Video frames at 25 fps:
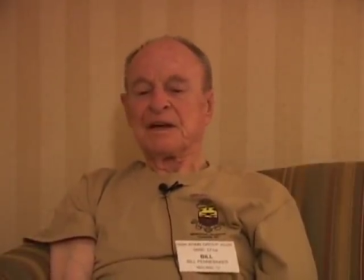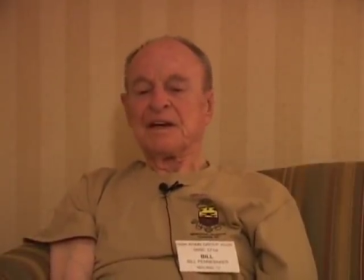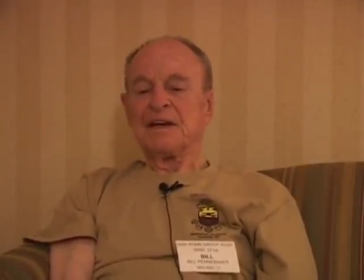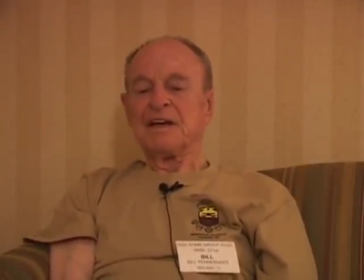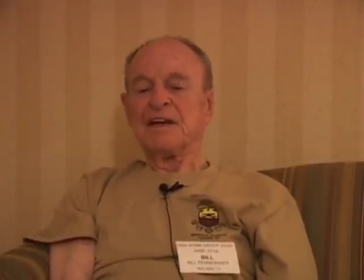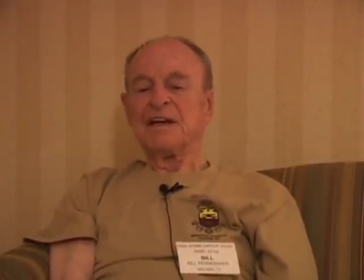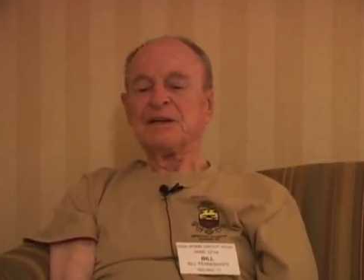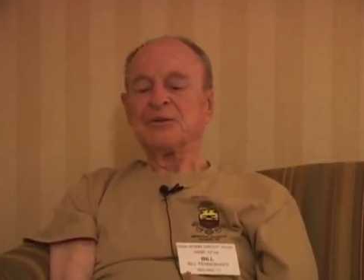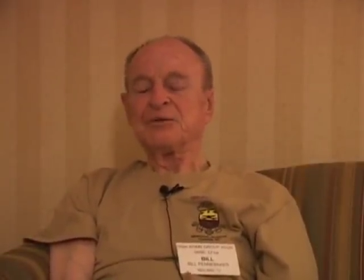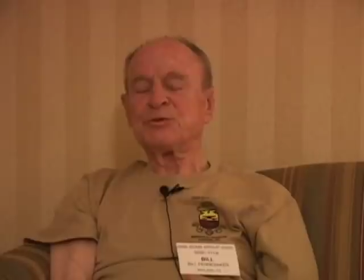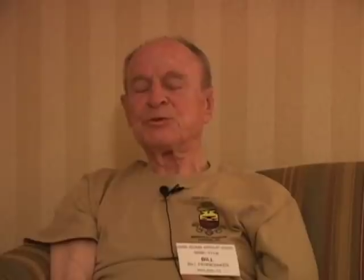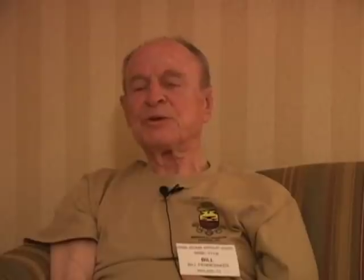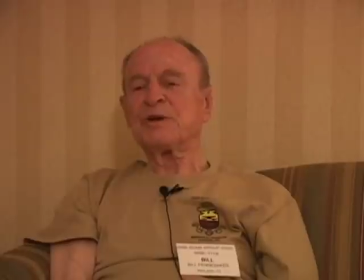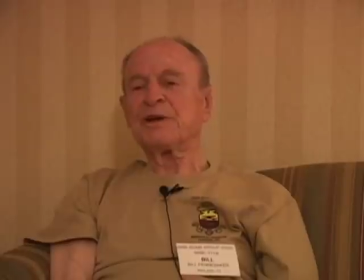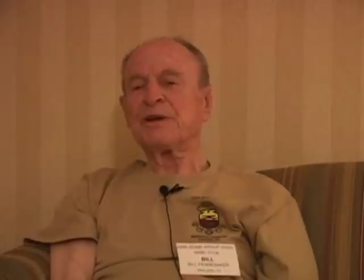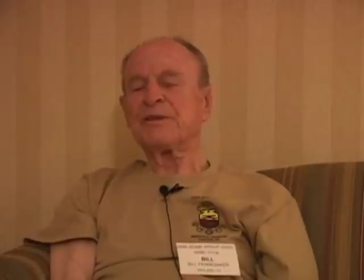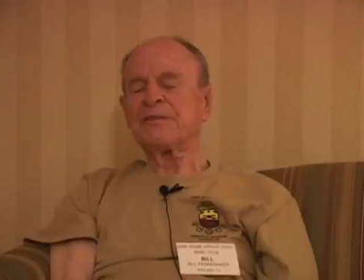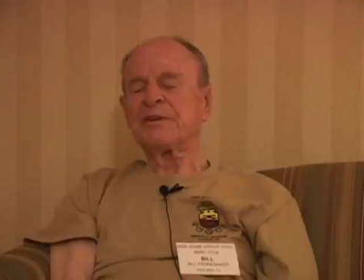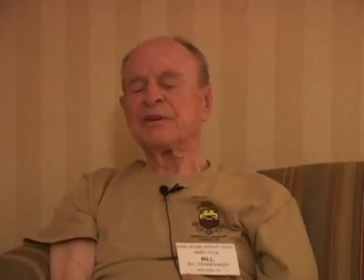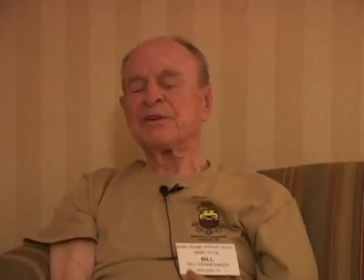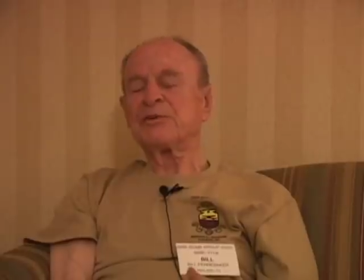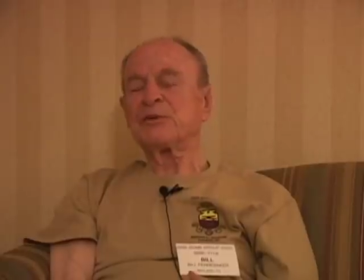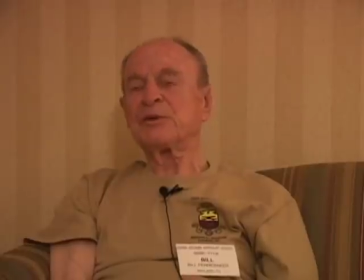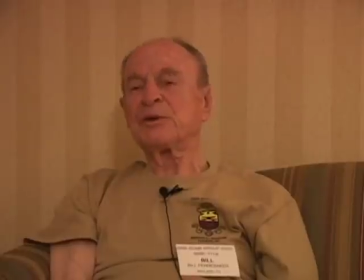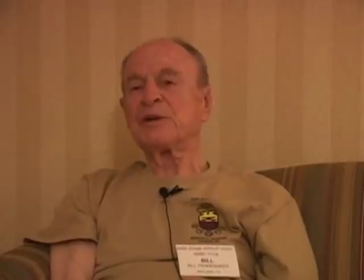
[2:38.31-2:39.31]
history of
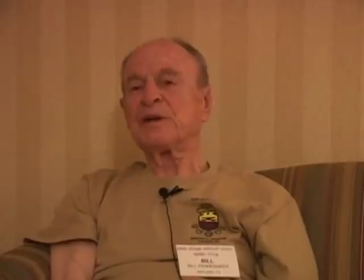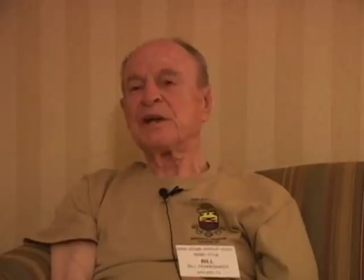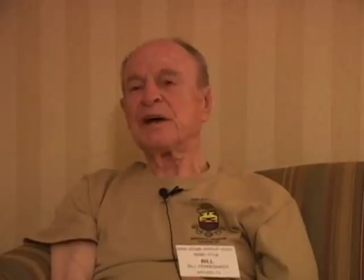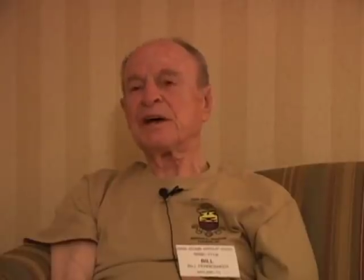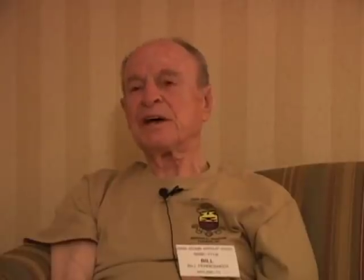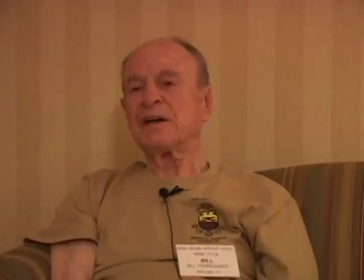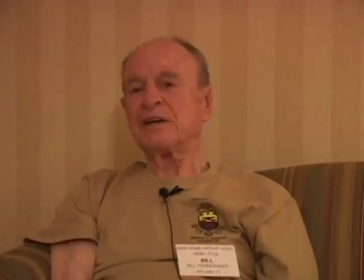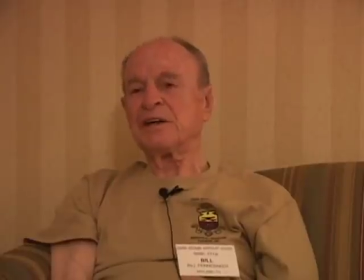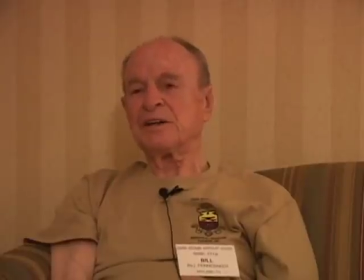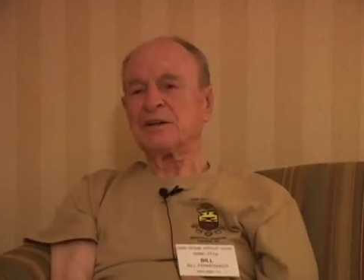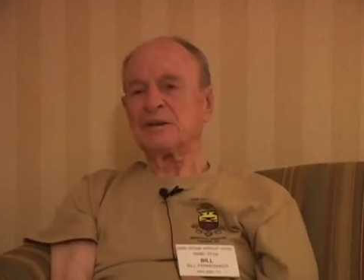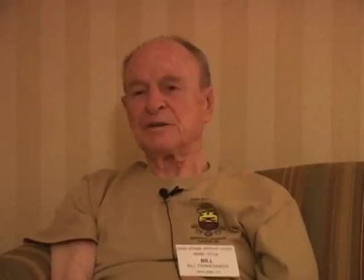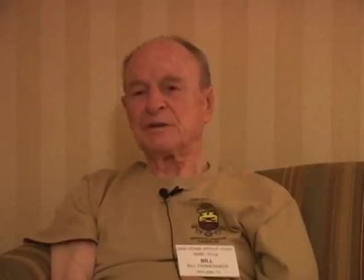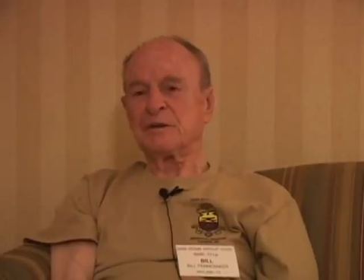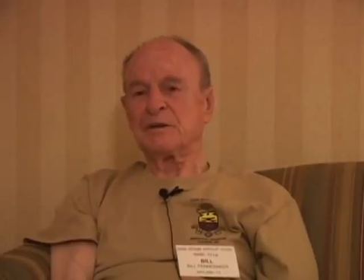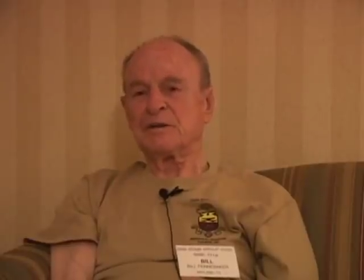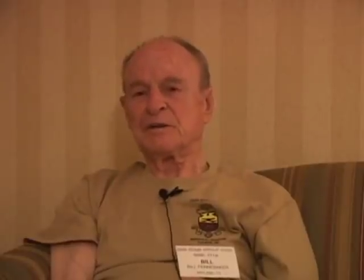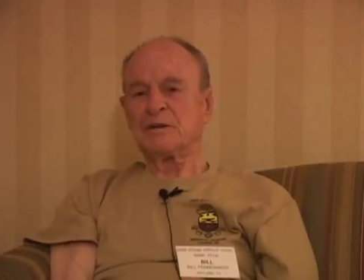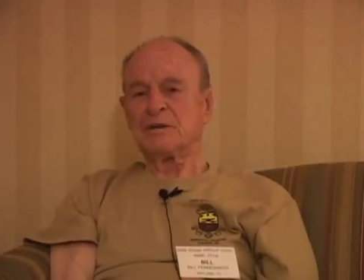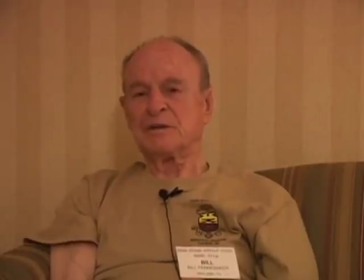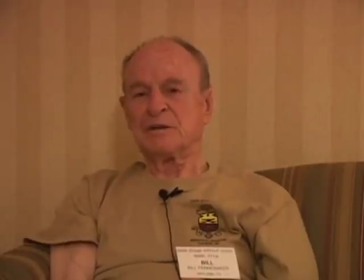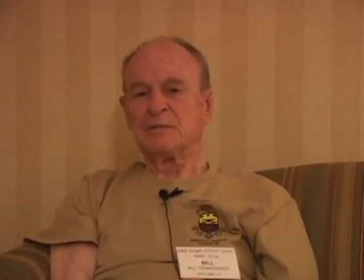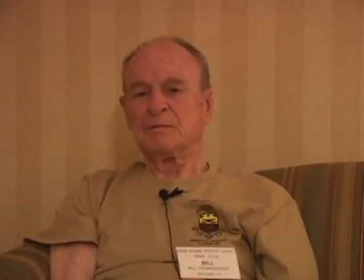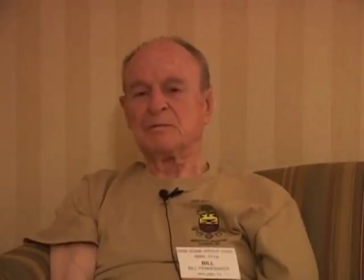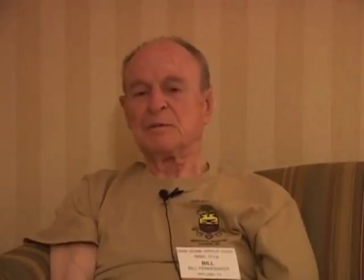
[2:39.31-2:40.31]
the 390th
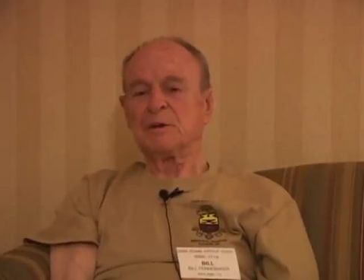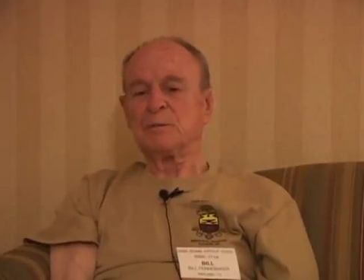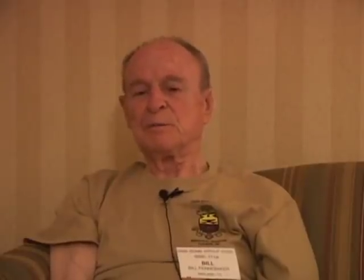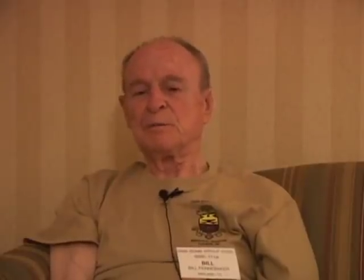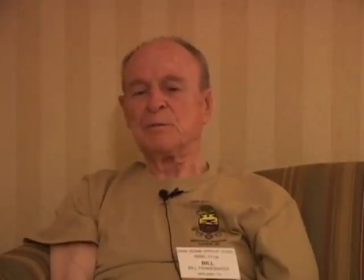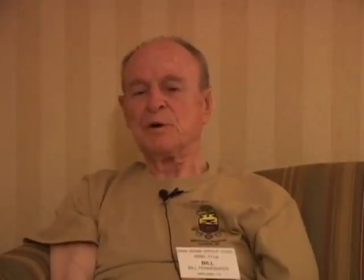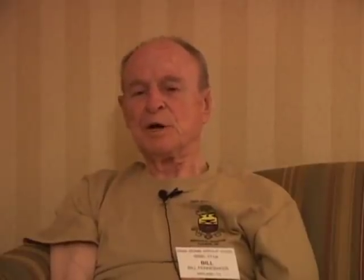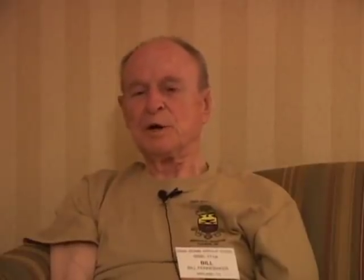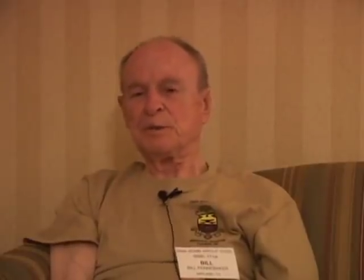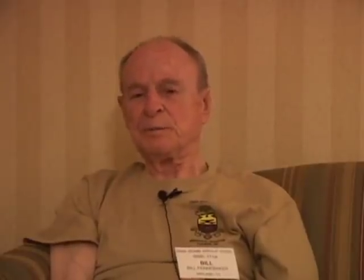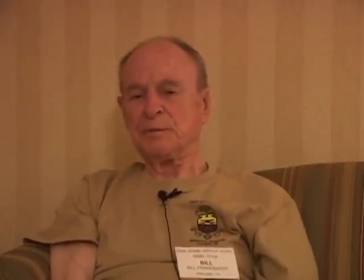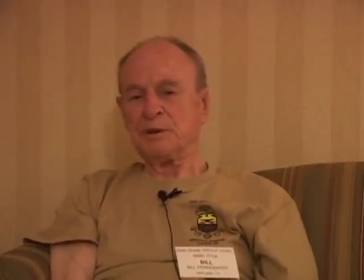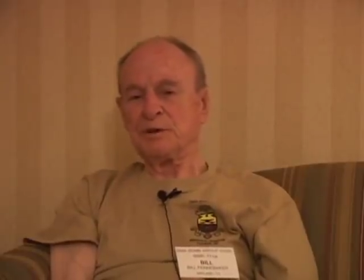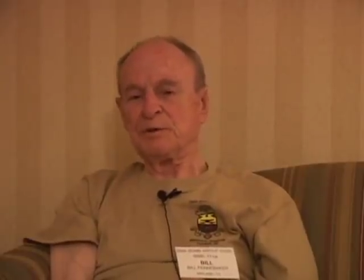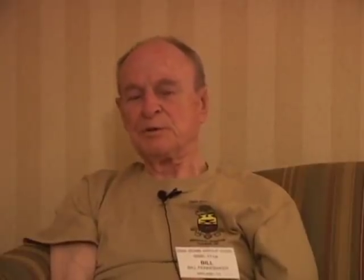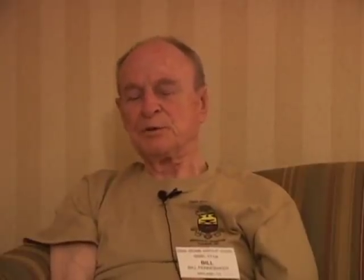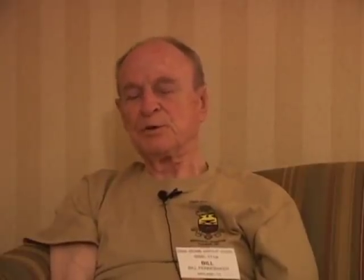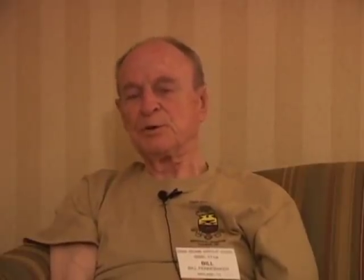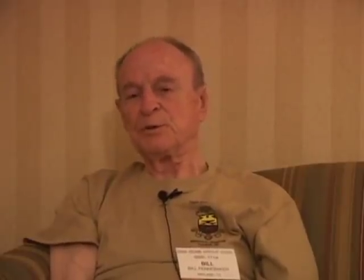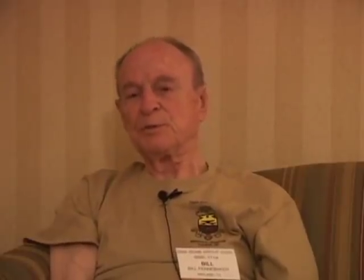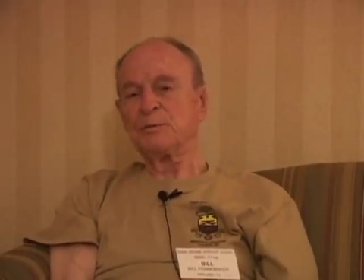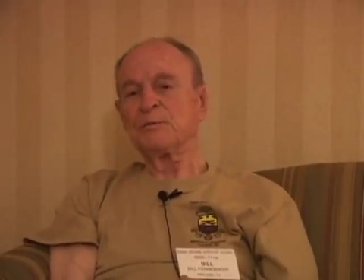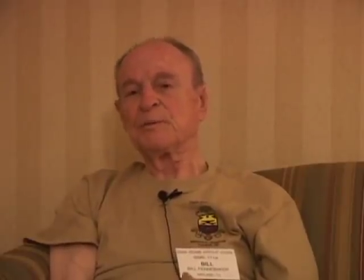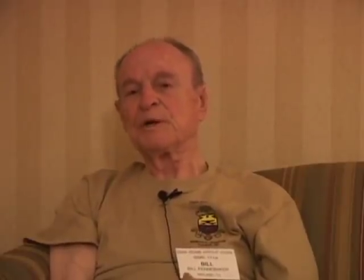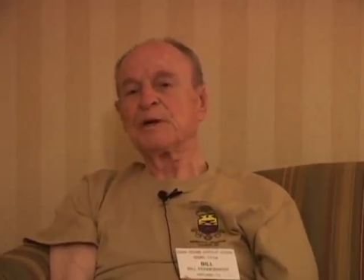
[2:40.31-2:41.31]
Bombardment
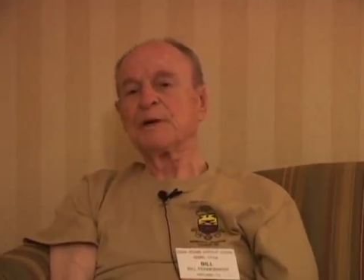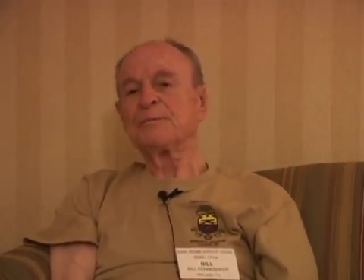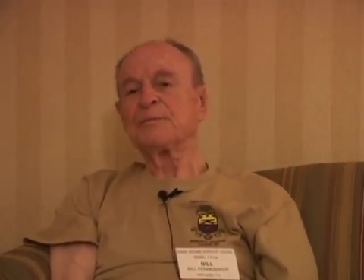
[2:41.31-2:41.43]
Group,